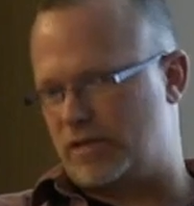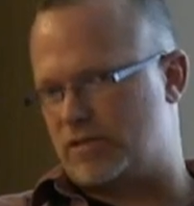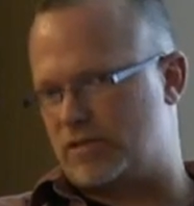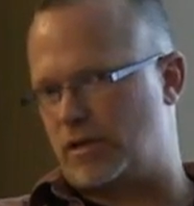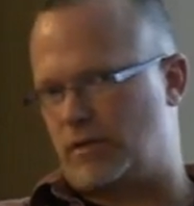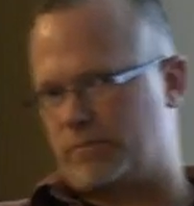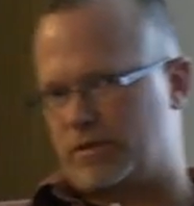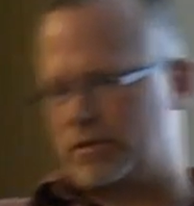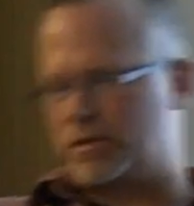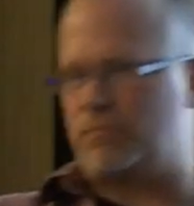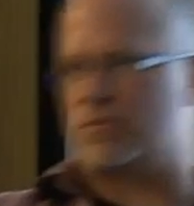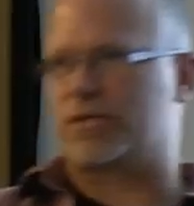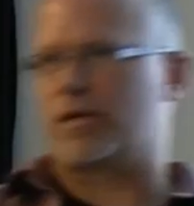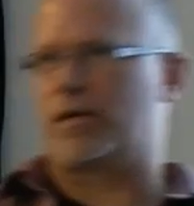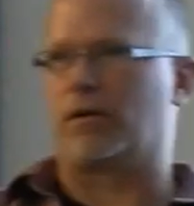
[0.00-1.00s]
stayed up the
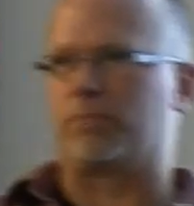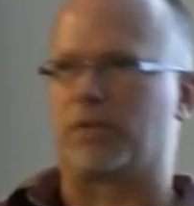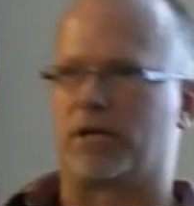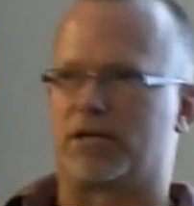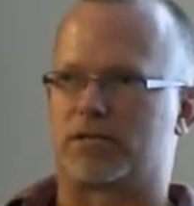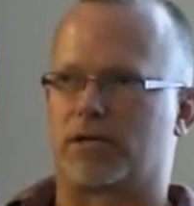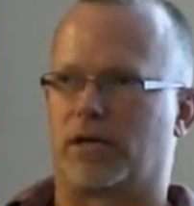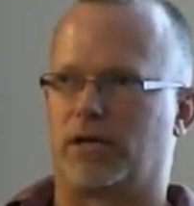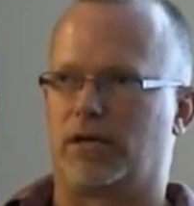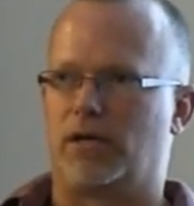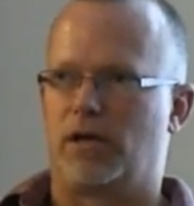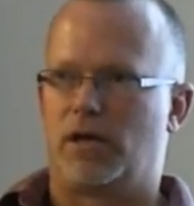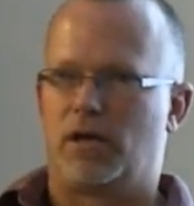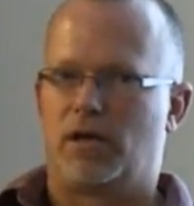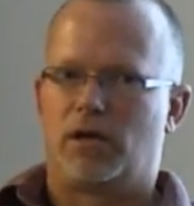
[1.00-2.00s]
team stayed up last night
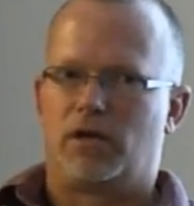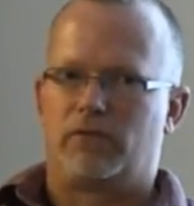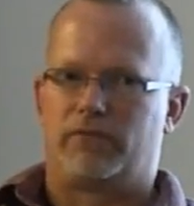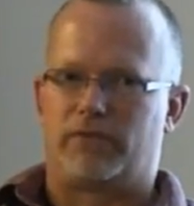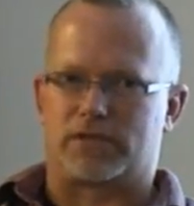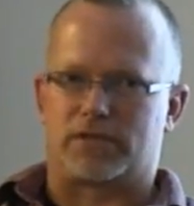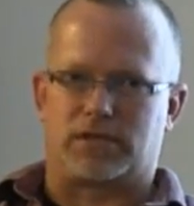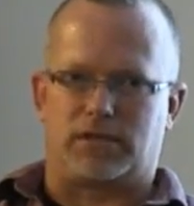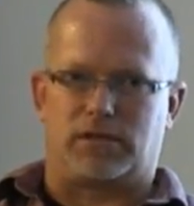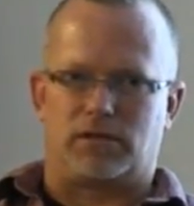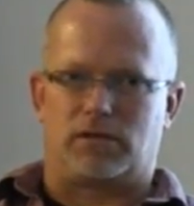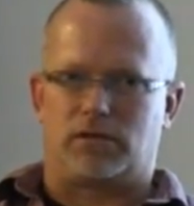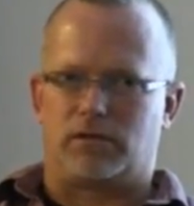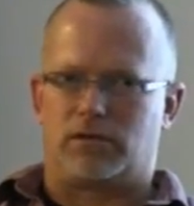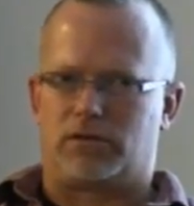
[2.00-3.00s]

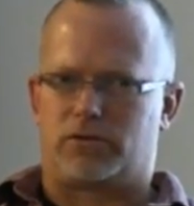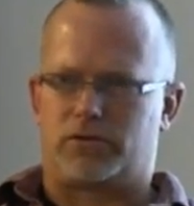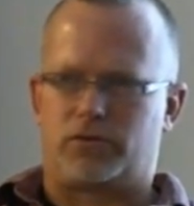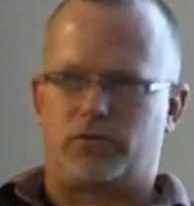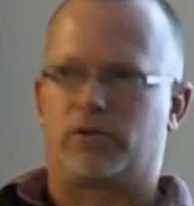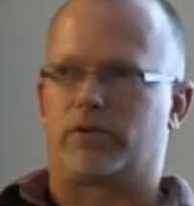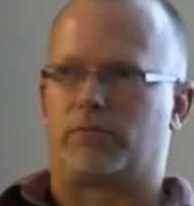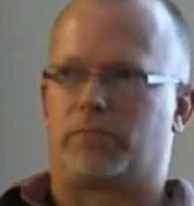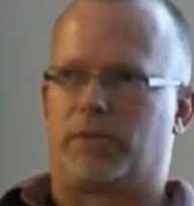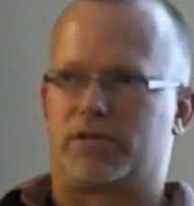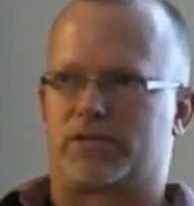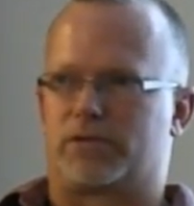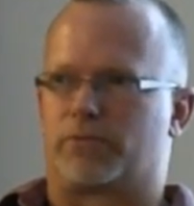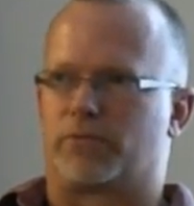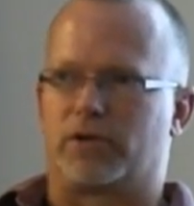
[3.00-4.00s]
fixing two other
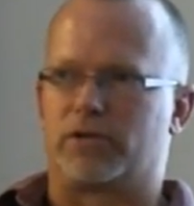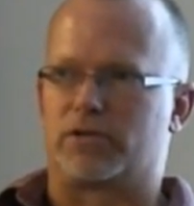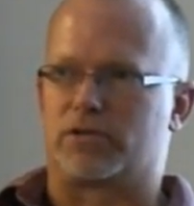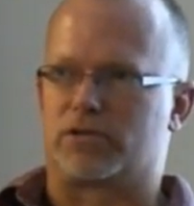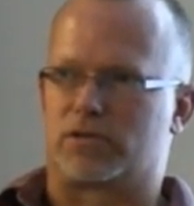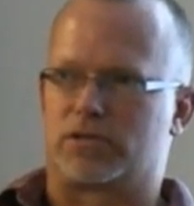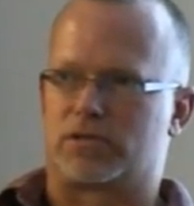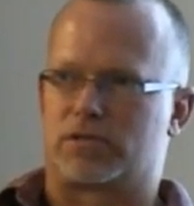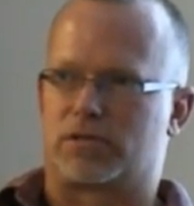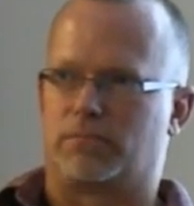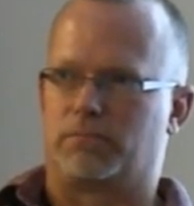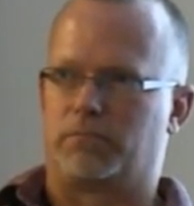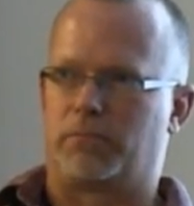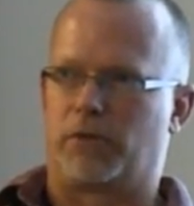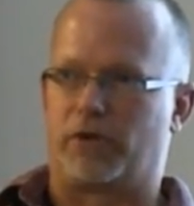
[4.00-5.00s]
bugs that were in the
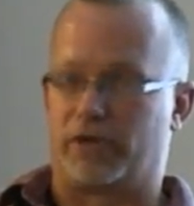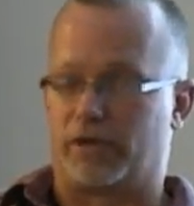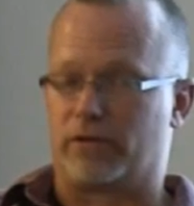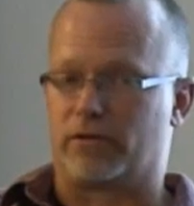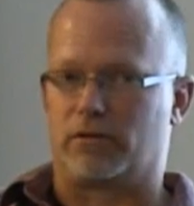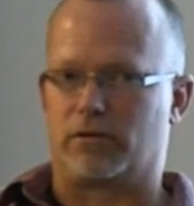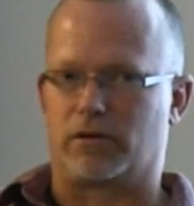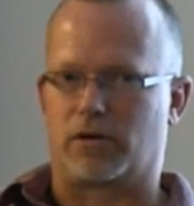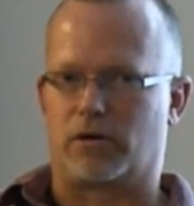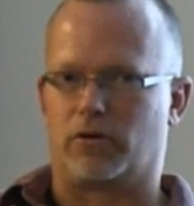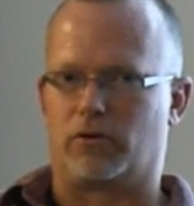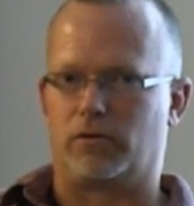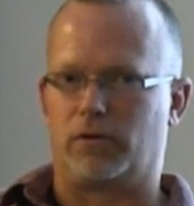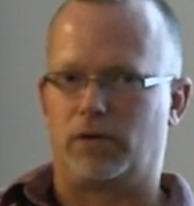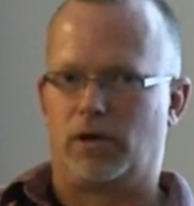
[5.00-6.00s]
system or in the, the
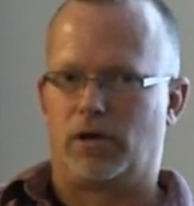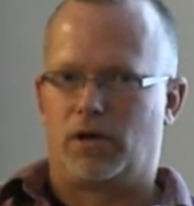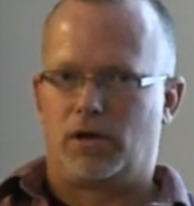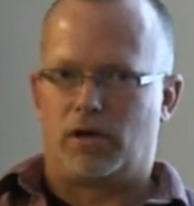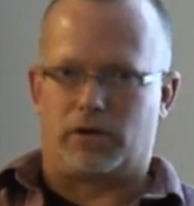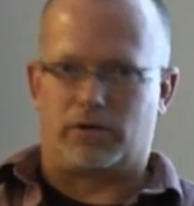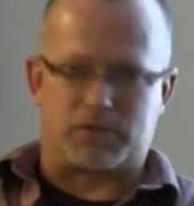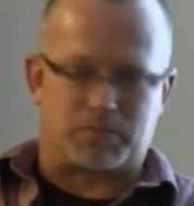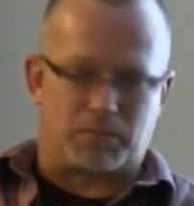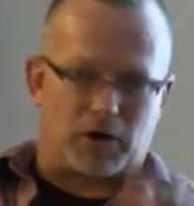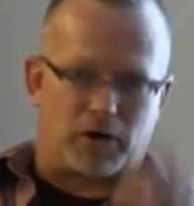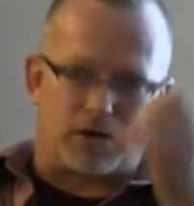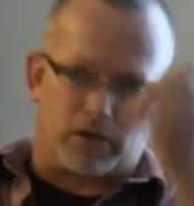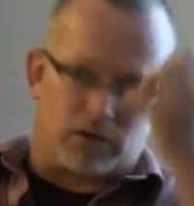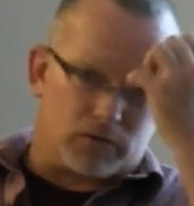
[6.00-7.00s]
code I was
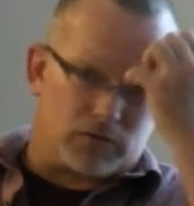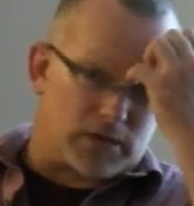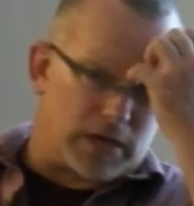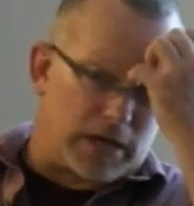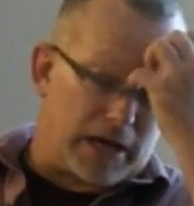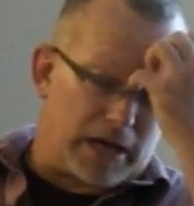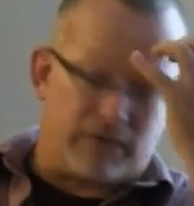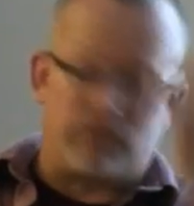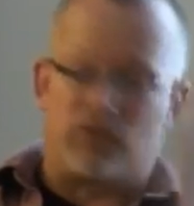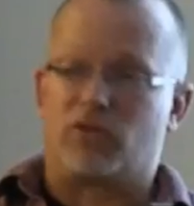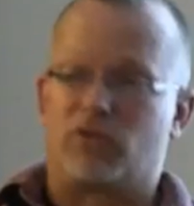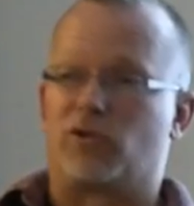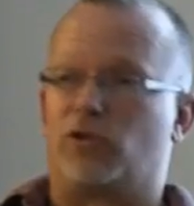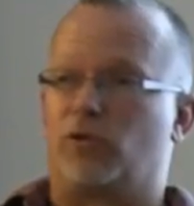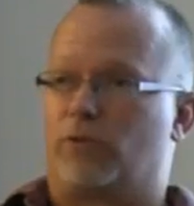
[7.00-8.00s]
Mark and Jose. I have
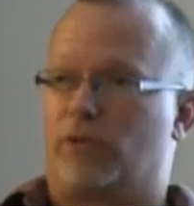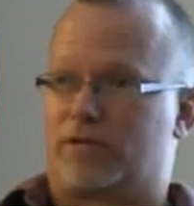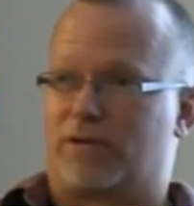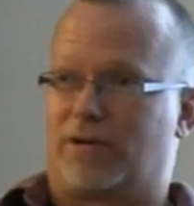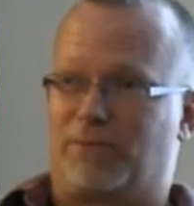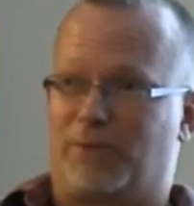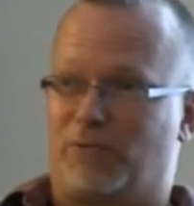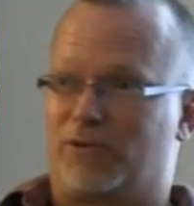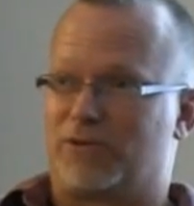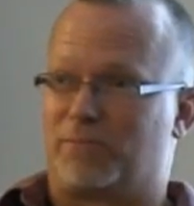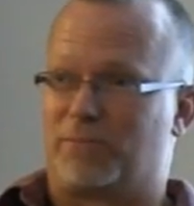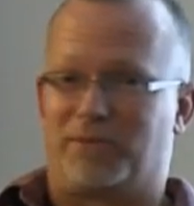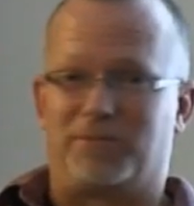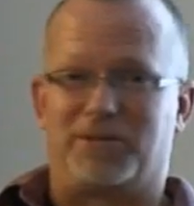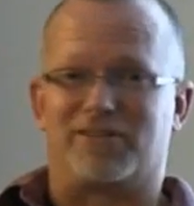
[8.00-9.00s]
no clue what time they went to
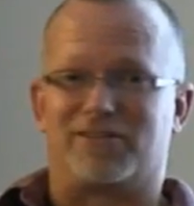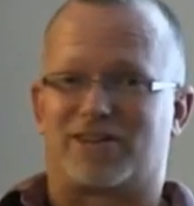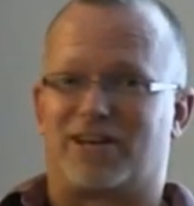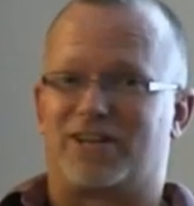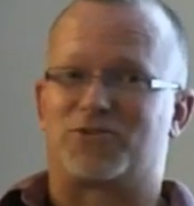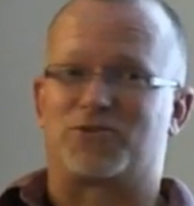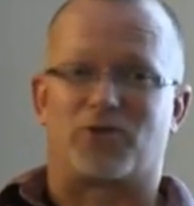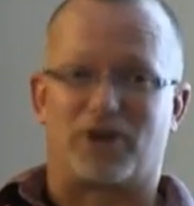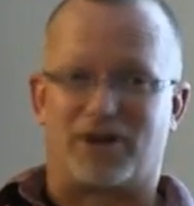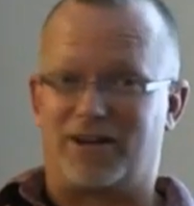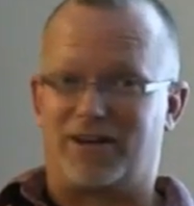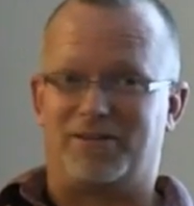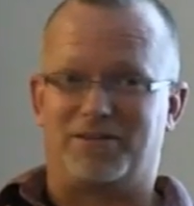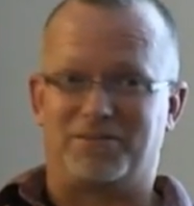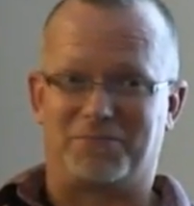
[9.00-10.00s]
bed because I
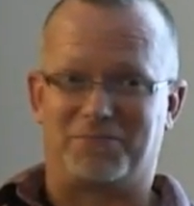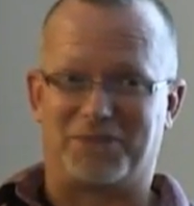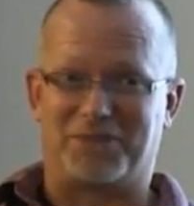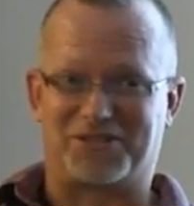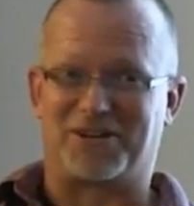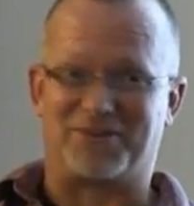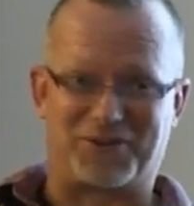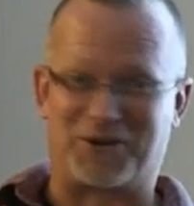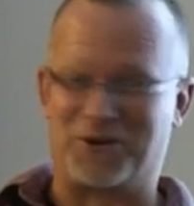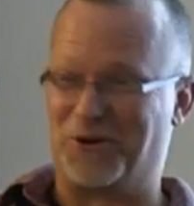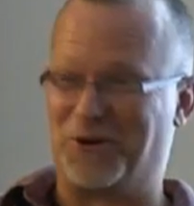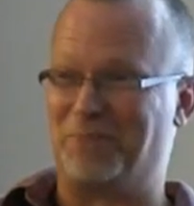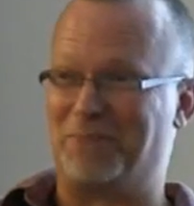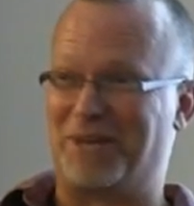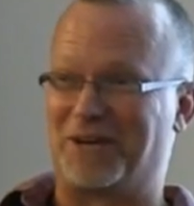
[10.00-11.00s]
tried myself to go
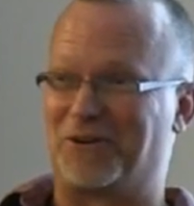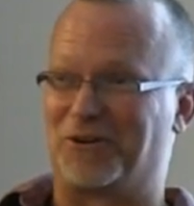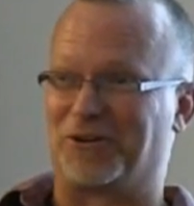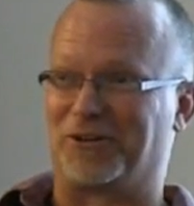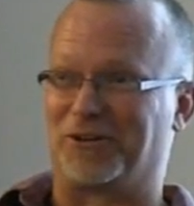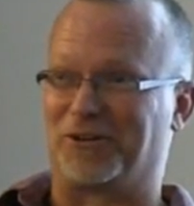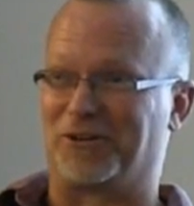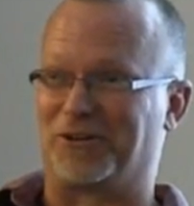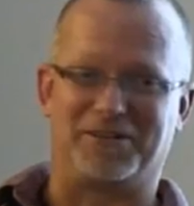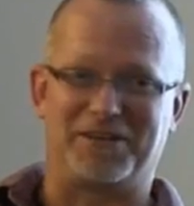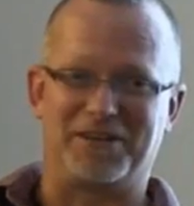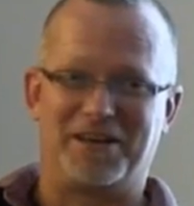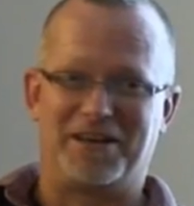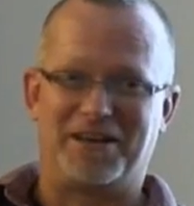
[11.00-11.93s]
to bed early and it.